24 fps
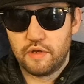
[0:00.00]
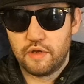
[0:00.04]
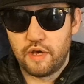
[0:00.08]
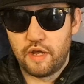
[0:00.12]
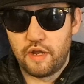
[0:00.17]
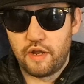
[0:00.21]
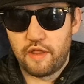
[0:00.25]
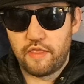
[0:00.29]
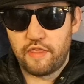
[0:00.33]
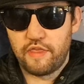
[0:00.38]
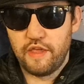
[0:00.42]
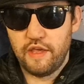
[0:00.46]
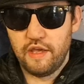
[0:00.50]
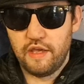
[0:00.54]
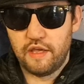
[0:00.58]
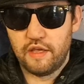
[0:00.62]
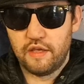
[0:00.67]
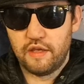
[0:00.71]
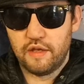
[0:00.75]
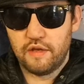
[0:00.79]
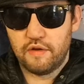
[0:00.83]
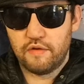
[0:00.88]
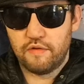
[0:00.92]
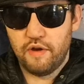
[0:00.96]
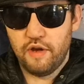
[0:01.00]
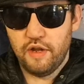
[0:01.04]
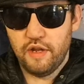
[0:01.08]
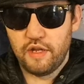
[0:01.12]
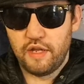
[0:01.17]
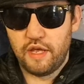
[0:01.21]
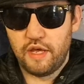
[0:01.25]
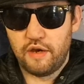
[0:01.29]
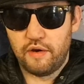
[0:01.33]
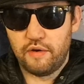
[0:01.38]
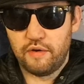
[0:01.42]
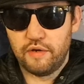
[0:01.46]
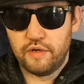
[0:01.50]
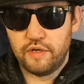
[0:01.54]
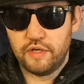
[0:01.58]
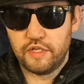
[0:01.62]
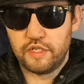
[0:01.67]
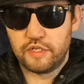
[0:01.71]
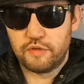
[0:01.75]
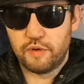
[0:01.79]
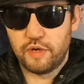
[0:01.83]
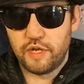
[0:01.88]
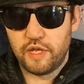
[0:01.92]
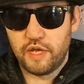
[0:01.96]
And I think right now, in
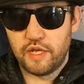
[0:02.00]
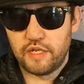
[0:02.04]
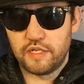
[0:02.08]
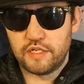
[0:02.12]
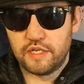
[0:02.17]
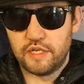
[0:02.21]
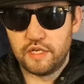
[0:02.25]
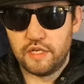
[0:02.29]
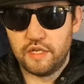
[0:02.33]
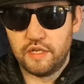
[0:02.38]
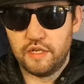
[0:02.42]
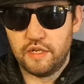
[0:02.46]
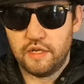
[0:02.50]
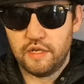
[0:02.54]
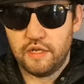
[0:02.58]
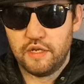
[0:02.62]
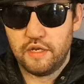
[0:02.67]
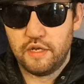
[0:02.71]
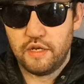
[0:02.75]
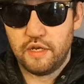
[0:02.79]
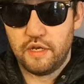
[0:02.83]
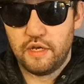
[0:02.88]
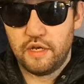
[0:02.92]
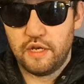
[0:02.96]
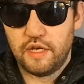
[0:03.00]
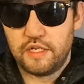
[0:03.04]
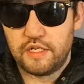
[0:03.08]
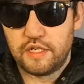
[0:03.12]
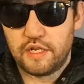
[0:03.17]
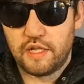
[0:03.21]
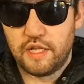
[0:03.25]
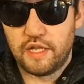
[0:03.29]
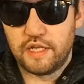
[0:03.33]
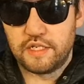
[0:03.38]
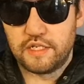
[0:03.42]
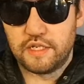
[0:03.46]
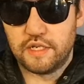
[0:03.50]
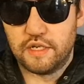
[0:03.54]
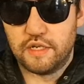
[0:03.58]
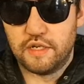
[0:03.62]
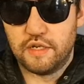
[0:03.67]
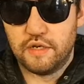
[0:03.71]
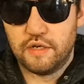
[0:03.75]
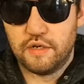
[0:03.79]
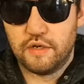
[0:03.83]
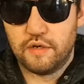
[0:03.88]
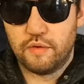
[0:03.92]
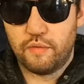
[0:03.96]
2018, it's a lesson
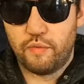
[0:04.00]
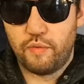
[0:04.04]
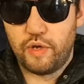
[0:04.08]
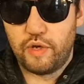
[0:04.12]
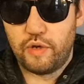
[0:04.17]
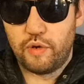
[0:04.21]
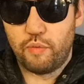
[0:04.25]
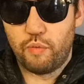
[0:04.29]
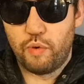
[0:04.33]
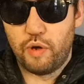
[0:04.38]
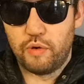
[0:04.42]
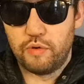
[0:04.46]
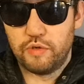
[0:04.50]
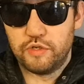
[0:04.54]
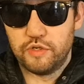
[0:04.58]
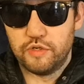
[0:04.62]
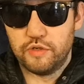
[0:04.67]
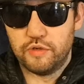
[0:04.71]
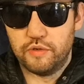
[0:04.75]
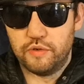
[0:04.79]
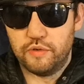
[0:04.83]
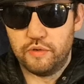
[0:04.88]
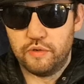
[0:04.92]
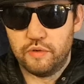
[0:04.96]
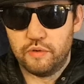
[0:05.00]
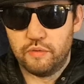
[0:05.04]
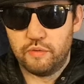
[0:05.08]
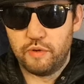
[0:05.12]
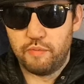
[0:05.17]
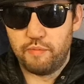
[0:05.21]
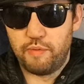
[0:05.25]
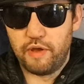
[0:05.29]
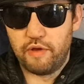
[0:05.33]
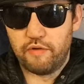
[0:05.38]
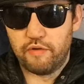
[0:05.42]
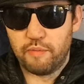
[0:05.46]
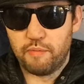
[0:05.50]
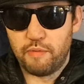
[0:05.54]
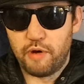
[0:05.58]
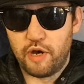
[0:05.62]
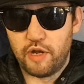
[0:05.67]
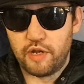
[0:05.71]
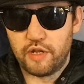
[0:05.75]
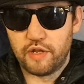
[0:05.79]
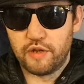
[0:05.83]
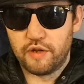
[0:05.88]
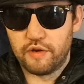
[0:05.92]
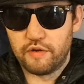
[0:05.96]
we could well do with being
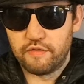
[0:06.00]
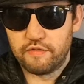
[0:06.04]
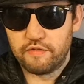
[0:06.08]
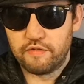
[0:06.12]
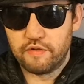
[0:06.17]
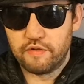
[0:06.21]
reminded of.